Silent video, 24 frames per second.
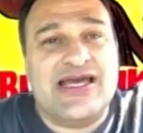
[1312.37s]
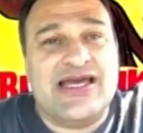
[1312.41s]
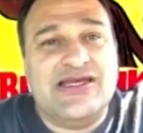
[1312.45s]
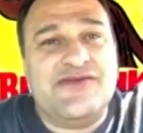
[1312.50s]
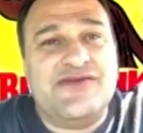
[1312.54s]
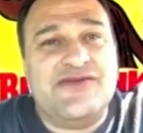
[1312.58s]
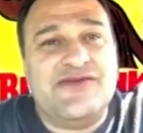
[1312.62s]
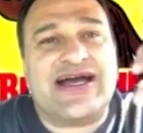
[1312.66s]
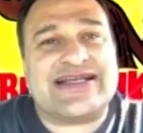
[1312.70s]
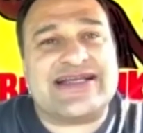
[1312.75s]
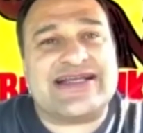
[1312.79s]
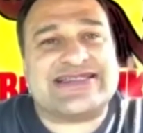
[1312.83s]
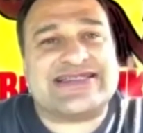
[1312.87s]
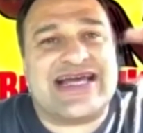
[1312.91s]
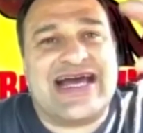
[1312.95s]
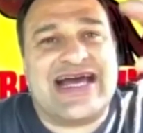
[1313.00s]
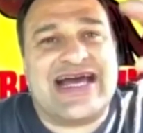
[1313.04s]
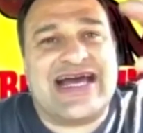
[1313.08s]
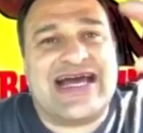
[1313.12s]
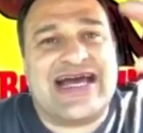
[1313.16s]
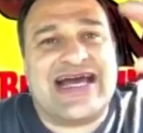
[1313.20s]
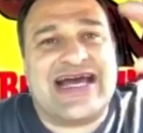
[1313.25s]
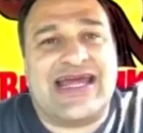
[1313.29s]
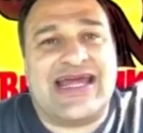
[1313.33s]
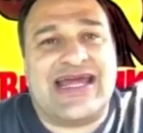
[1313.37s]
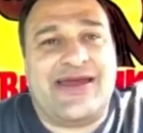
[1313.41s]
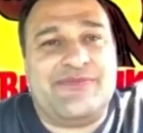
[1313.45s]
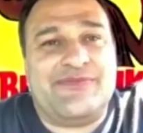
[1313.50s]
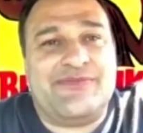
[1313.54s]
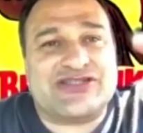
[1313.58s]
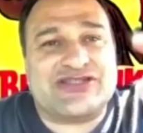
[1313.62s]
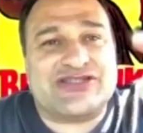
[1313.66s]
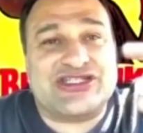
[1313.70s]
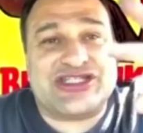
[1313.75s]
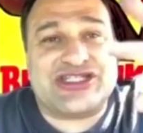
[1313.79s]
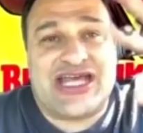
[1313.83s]
you've got time
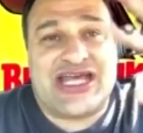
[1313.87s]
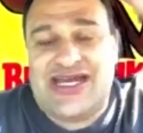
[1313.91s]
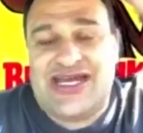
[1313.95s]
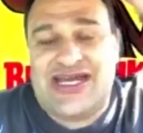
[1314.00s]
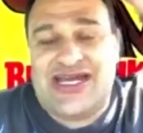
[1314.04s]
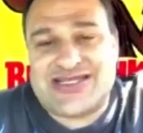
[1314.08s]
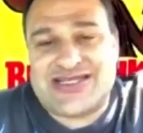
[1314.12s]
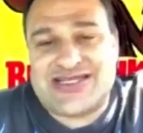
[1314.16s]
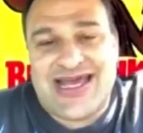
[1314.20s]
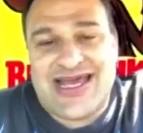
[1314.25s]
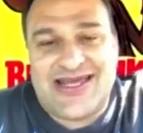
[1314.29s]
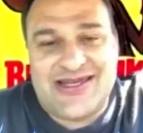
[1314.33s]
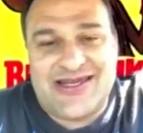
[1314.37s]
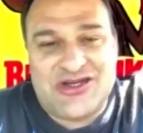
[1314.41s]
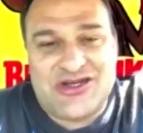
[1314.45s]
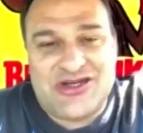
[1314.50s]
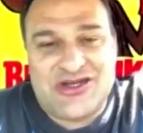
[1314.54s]
to change that.